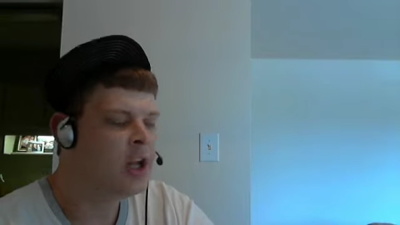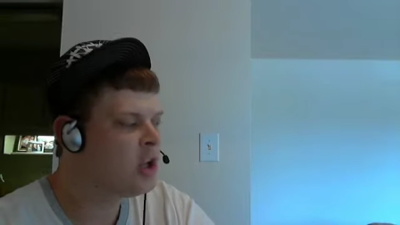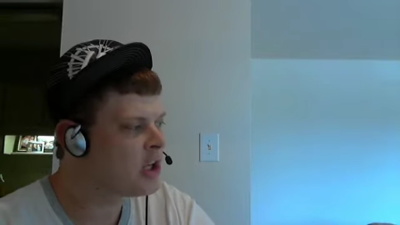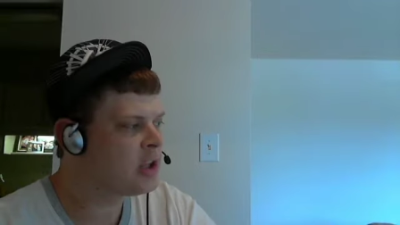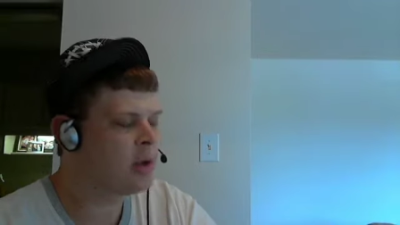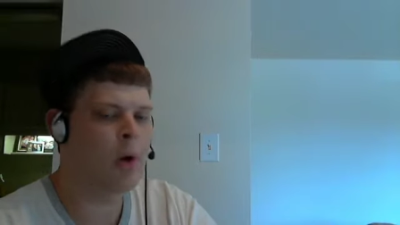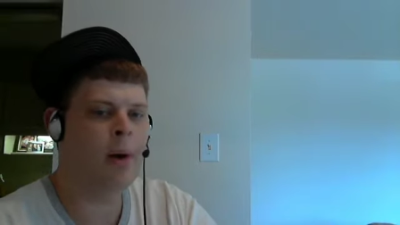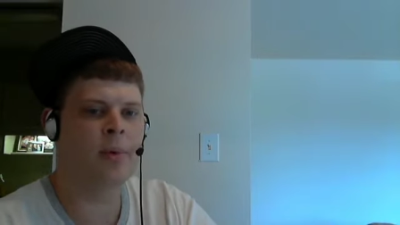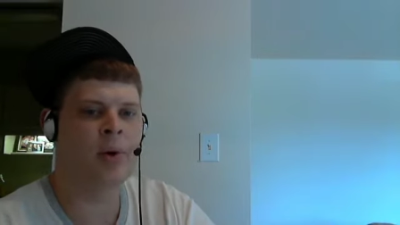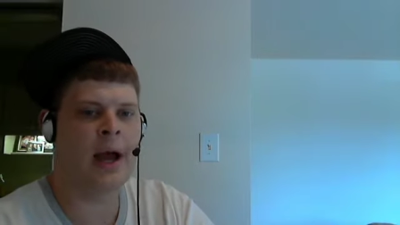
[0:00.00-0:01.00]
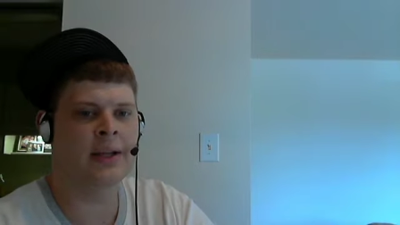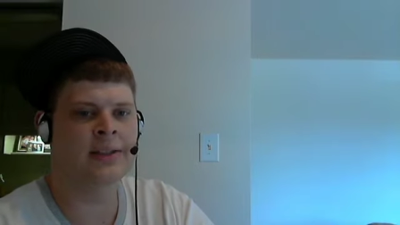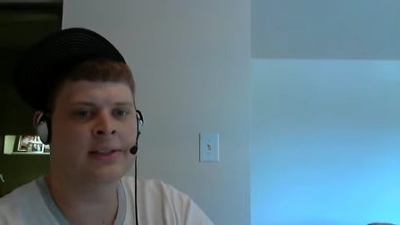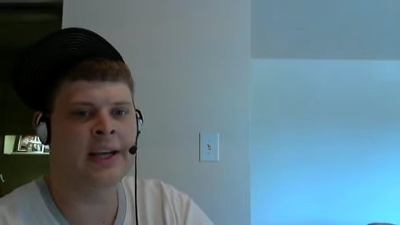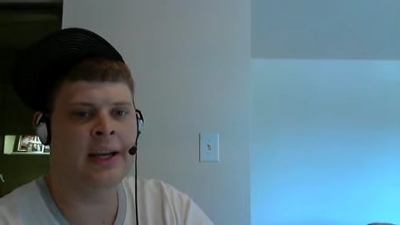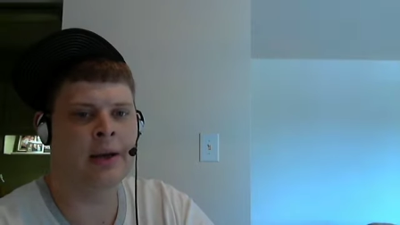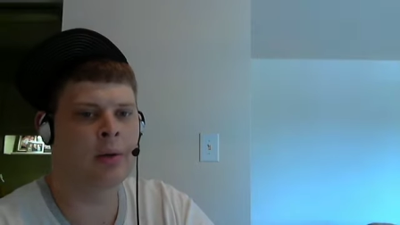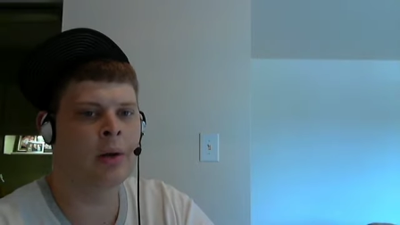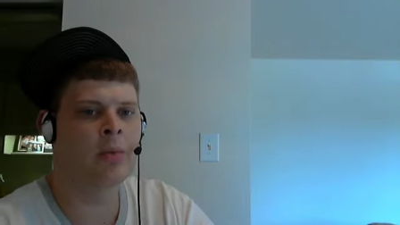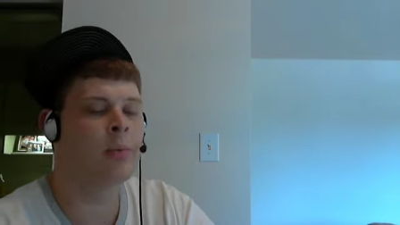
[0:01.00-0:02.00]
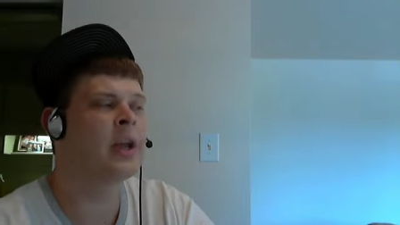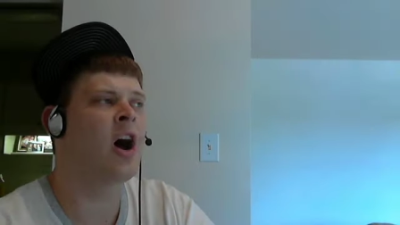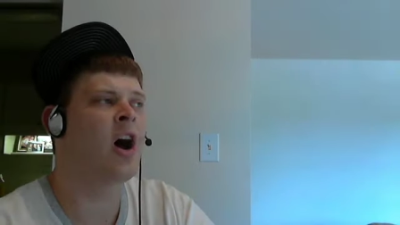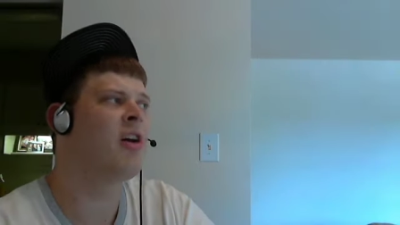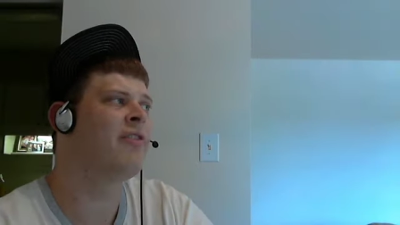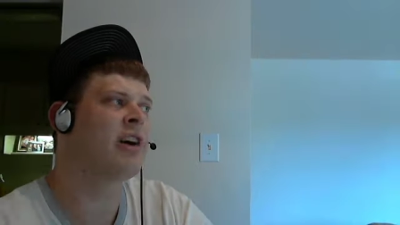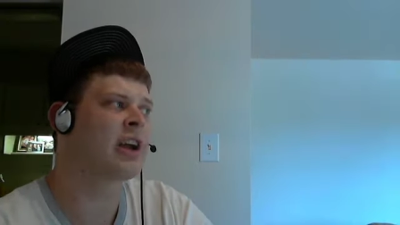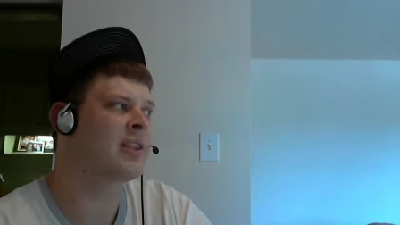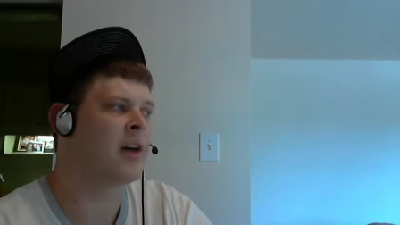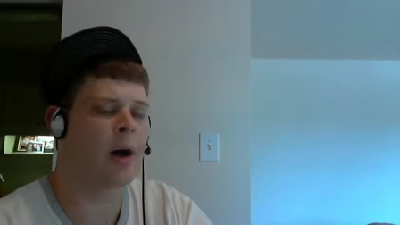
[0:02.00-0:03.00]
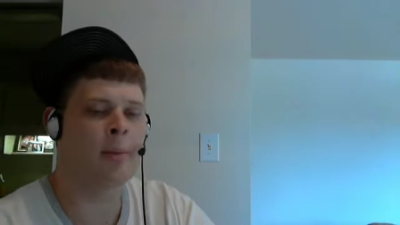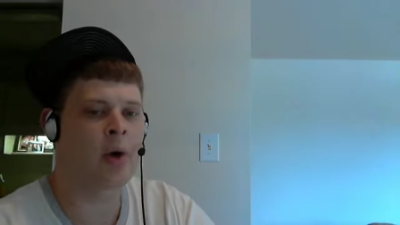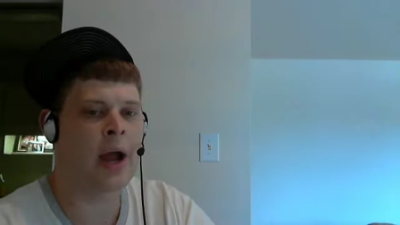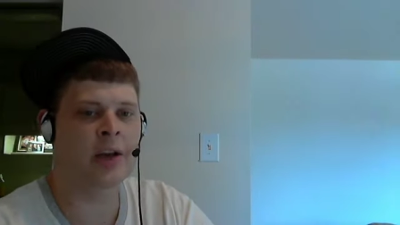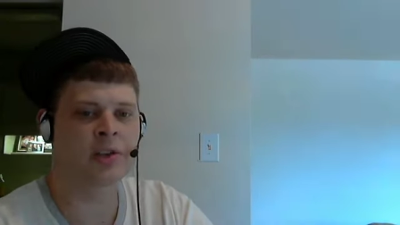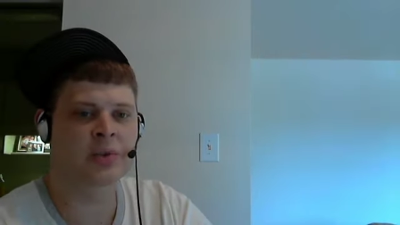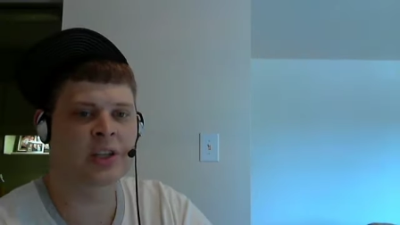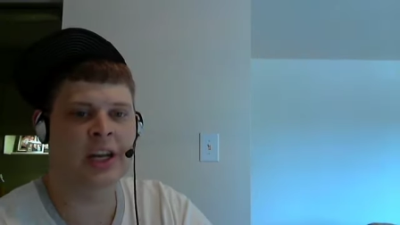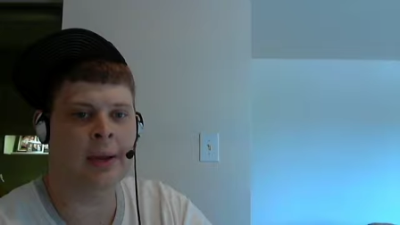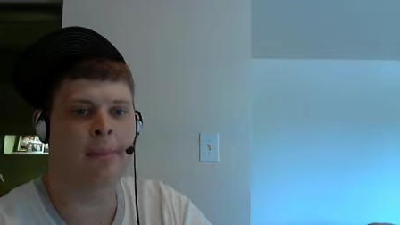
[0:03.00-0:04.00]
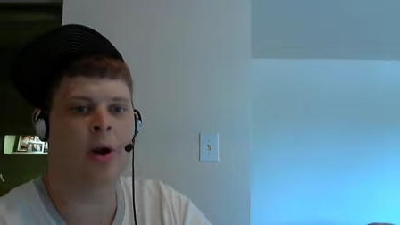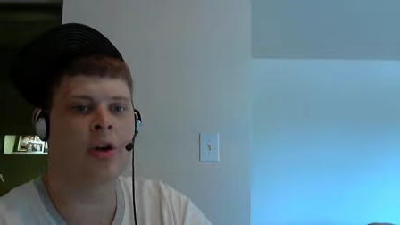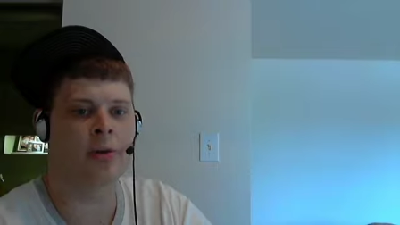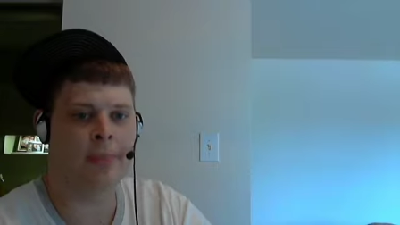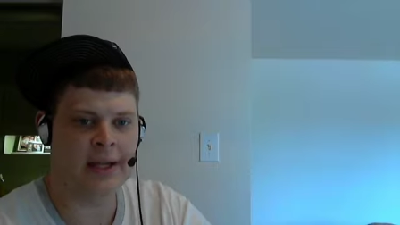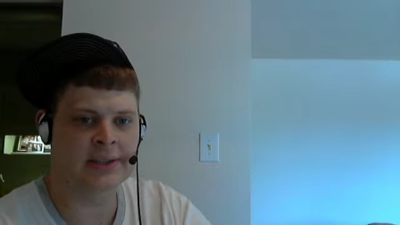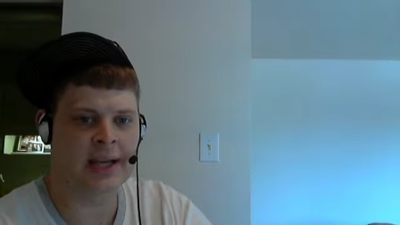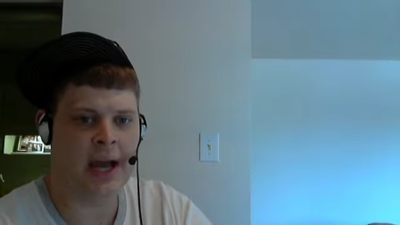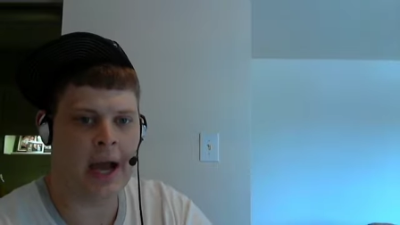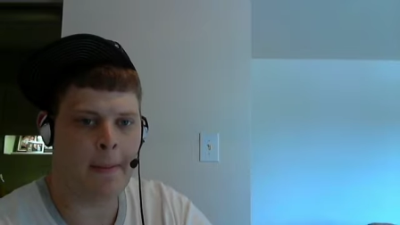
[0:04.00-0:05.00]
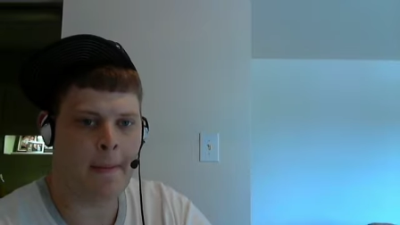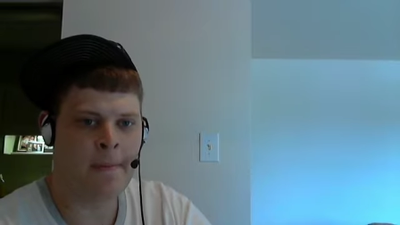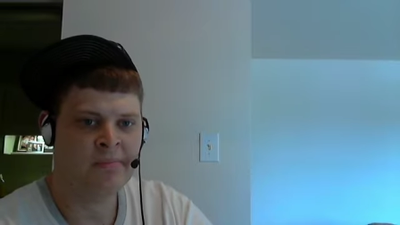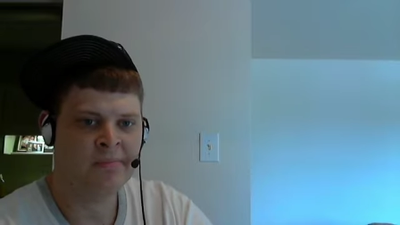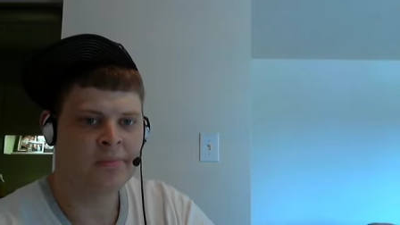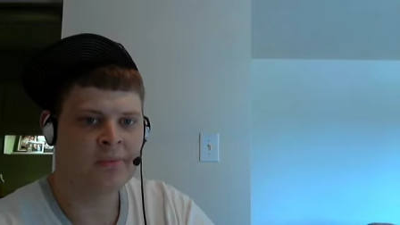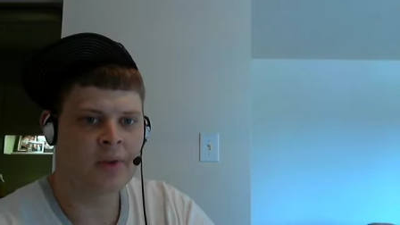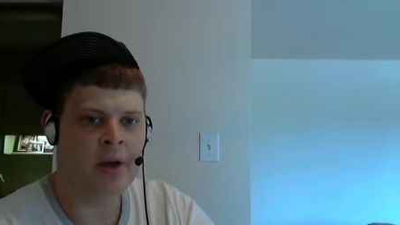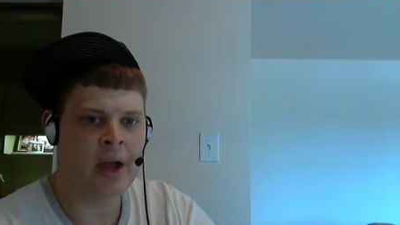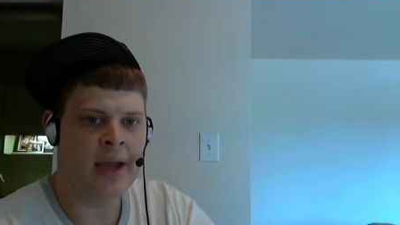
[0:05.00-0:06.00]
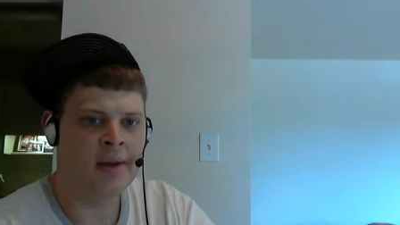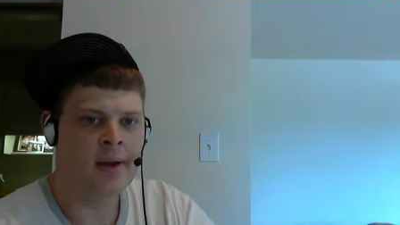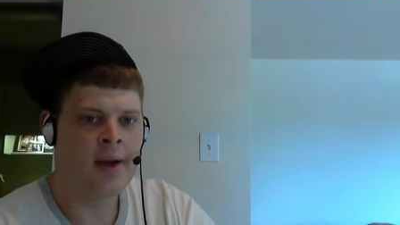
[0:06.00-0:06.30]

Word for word: Look at the what Morales did. And, and when we all fucking thought Morales was going to get murdered by this guy. Okay?